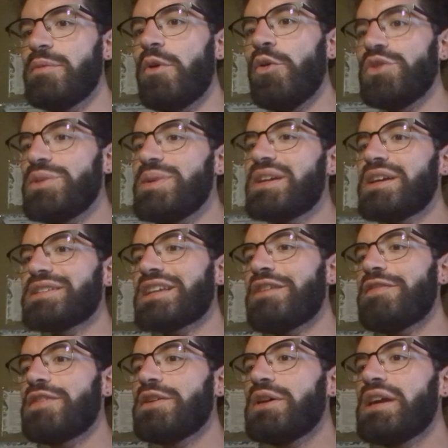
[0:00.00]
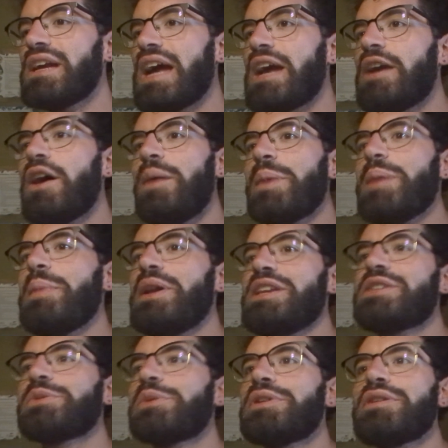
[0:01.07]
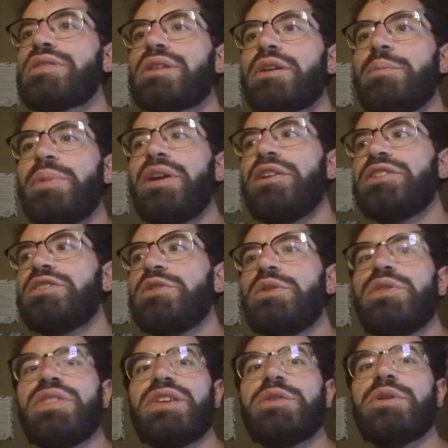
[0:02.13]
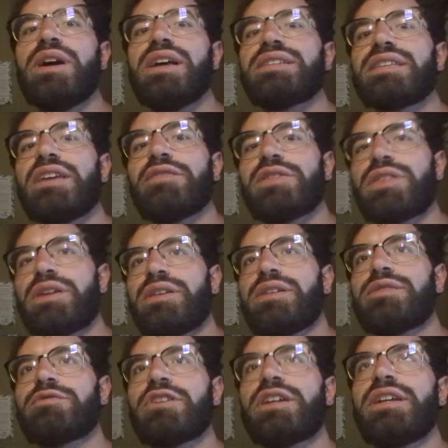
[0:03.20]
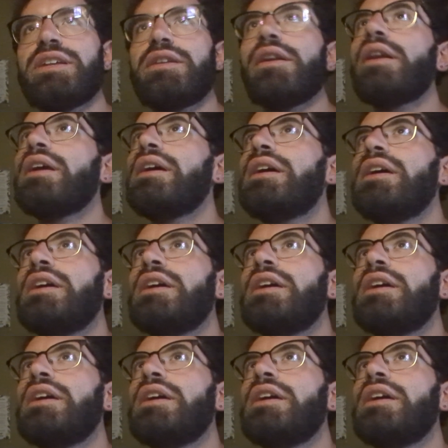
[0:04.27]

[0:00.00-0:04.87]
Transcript: only because I feel like I got my money's worth compared to in the US, everything's freaking